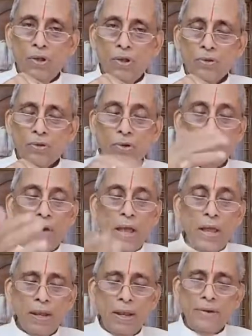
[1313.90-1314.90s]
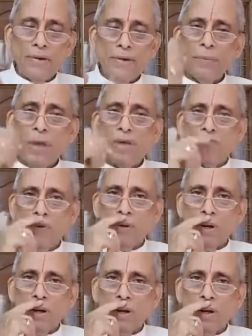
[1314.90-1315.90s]
So while eating my
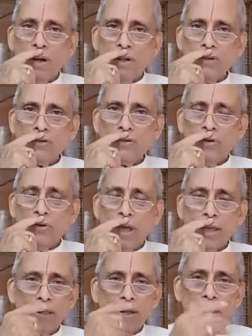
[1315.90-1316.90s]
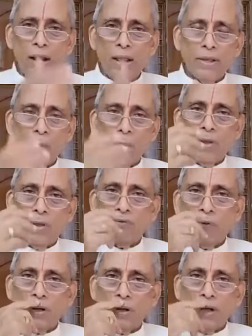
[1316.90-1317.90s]
food also, I cannot enjoy my
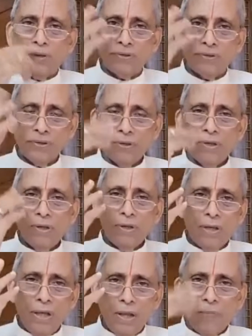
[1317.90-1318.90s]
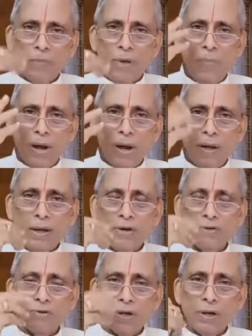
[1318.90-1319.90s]
food because in my mind
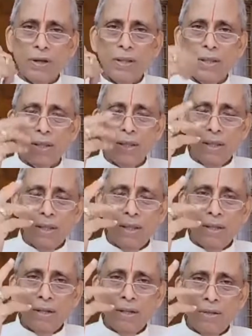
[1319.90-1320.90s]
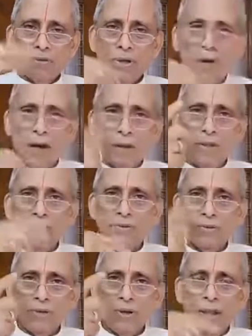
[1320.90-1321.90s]
constantly this thought
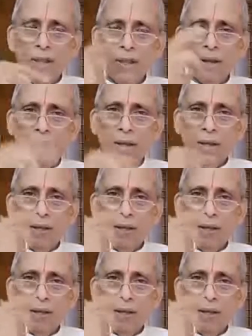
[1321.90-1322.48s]
is lingering.